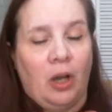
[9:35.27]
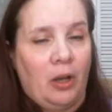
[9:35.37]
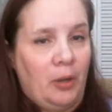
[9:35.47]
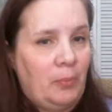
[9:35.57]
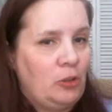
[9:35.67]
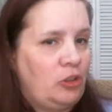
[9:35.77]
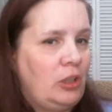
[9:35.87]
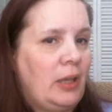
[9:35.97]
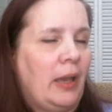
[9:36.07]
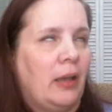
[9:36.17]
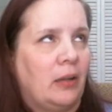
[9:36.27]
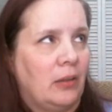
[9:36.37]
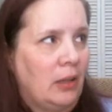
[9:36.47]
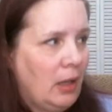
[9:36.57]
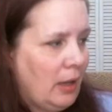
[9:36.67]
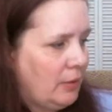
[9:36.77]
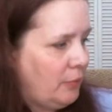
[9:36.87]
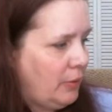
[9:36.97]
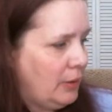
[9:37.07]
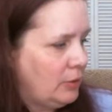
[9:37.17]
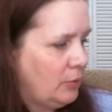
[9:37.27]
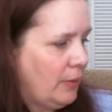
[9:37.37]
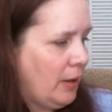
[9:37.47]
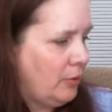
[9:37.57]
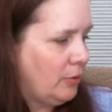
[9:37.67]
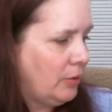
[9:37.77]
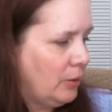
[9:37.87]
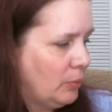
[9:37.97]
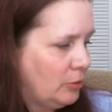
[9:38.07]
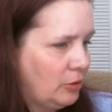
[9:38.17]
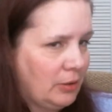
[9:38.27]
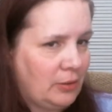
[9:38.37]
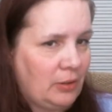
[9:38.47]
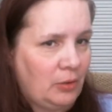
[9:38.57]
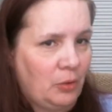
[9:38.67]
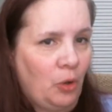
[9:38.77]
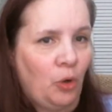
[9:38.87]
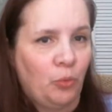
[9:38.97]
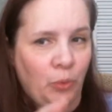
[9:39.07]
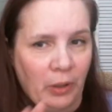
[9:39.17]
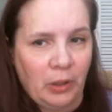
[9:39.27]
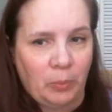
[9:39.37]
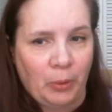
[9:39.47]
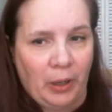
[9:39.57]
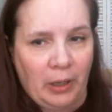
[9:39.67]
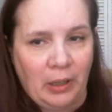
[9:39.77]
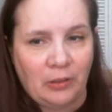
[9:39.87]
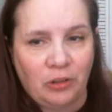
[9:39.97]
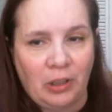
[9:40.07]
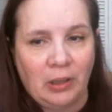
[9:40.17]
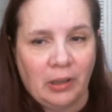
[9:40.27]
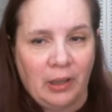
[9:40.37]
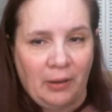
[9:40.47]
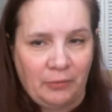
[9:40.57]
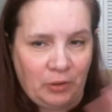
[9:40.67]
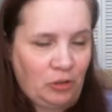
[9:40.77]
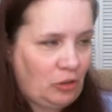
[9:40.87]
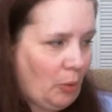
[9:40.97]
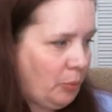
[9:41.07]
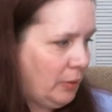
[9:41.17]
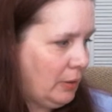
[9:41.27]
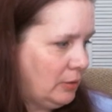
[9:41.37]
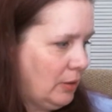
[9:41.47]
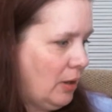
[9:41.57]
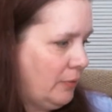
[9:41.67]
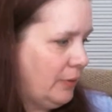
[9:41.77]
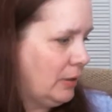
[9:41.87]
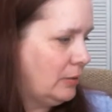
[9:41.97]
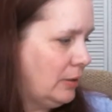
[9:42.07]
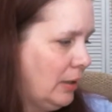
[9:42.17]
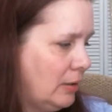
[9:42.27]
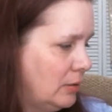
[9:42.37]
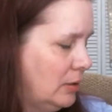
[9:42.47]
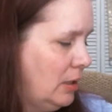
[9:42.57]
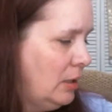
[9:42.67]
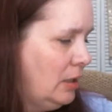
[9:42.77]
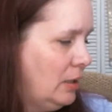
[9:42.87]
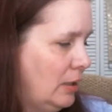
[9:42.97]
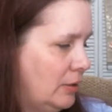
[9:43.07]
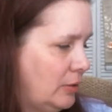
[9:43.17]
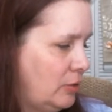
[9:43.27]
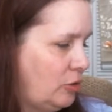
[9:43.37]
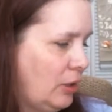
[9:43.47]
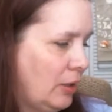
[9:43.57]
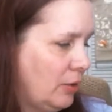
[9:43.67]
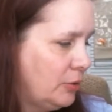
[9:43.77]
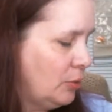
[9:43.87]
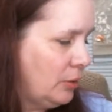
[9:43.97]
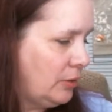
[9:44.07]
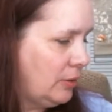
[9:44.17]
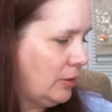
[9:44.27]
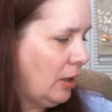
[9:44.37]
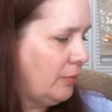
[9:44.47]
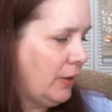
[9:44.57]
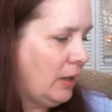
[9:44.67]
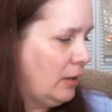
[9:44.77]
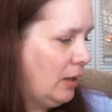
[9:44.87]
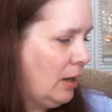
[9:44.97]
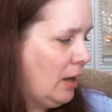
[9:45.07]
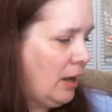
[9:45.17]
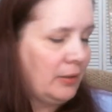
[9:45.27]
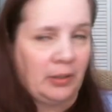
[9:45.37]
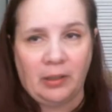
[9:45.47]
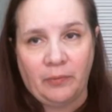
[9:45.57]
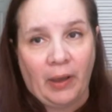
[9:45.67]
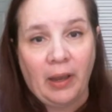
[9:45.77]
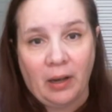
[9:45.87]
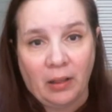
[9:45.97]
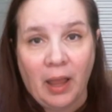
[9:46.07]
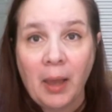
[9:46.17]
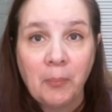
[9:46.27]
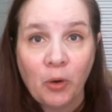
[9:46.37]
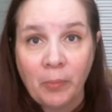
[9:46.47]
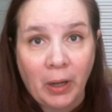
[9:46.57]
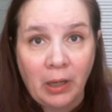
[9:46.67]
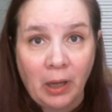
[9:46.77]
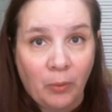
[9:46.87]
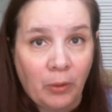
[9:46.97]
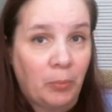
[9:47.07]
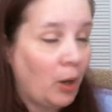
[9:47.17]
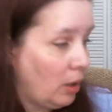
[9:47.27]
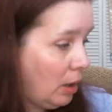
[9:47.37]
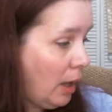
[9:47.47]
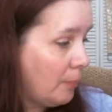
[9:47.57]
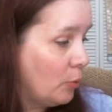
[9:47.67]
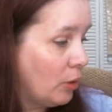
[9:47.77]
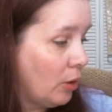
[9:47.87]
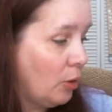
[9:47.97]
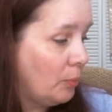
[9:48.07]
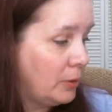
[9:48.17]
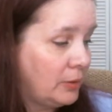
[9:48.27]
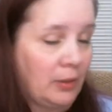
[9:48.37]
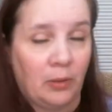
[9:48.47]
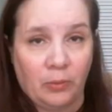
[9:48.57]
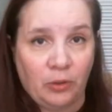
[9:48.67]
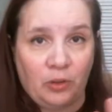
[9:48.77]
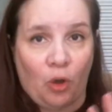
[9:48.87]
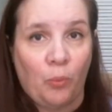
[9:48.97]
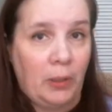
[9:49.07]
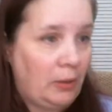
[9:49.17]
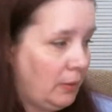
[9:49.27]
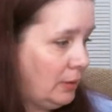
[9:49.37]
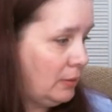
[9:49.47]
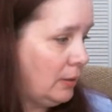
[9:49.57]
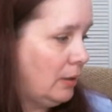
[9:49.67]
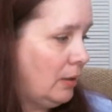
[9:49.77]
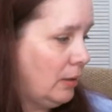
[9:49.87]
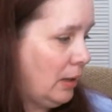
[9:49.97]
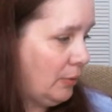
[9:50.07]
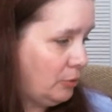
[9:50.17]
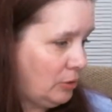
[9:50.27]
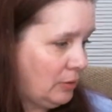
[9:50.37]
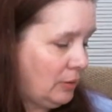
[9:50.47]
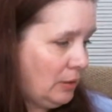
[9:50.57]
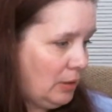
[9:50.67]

um, she had a lot of things around her that were just really pretty. She loved to show things off, I could tell, because she had all sorts of stuff. And I'll tell you, if I had a lot more money, I would have brought a lot more home because there were so many things there that I was just